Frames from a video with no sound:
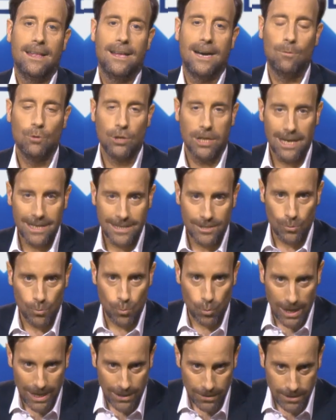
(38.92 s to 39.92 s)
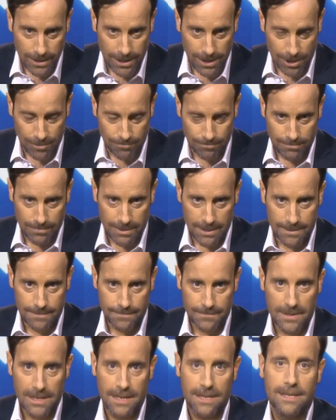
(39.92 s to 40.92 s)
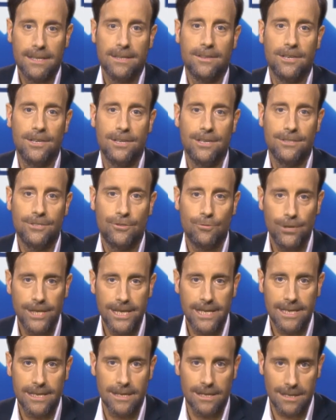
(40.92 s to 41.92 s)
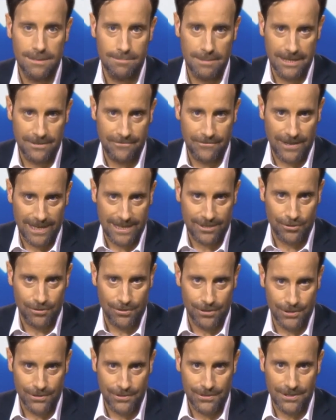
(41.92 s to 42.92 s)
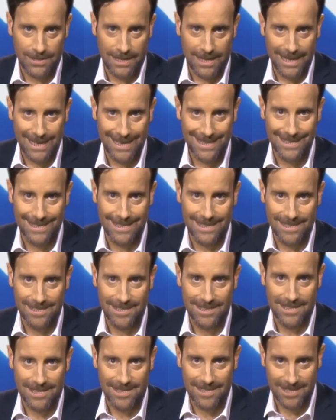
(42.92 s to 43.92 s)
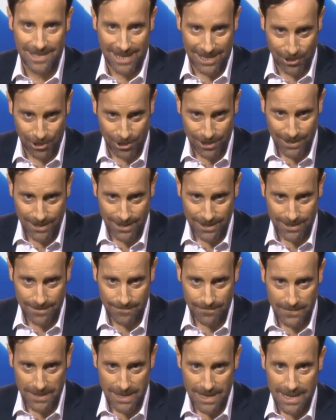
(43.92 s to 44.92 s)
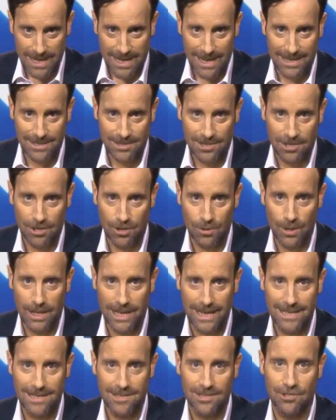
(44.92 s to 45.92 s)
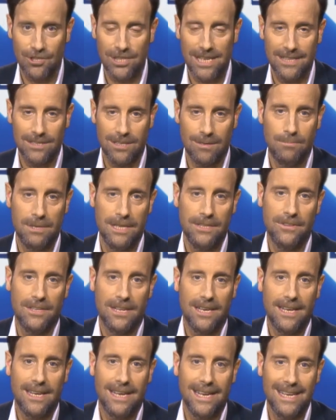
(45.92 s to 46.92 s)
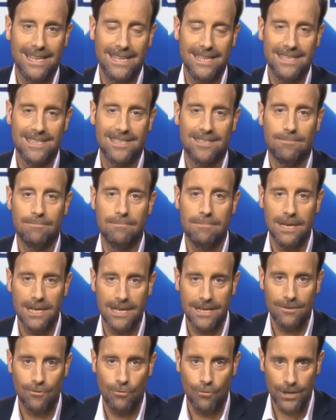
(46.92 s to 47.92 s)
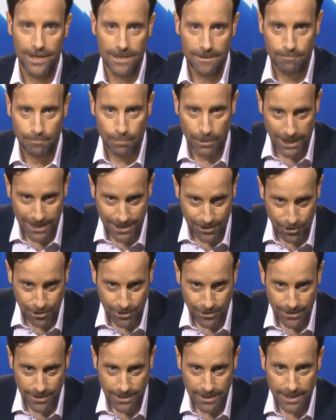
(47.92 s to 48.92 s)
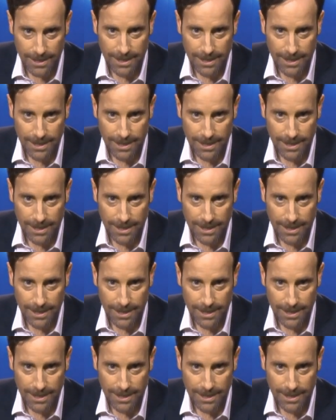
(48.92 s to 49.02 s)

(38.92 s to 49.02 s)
I would like to welcome the three car manufacturers in this session. And so, ladies and gentlemen, it is my real pleasure